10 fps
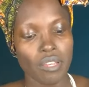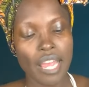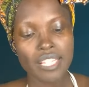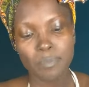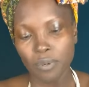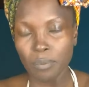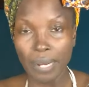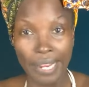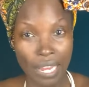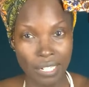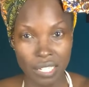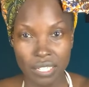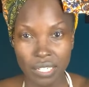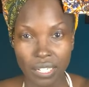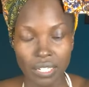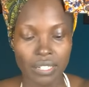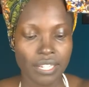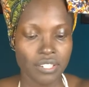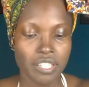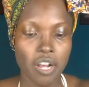It has probiotics in it, and
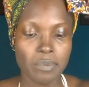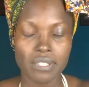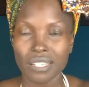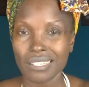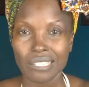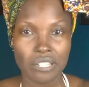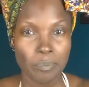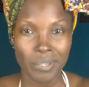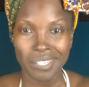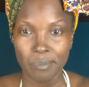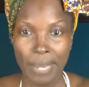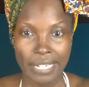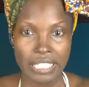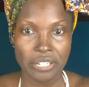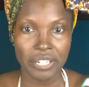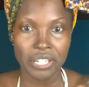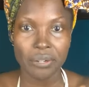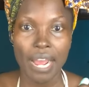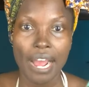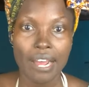that just helps to clear up any bacteria
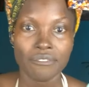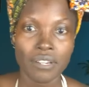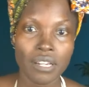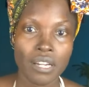you have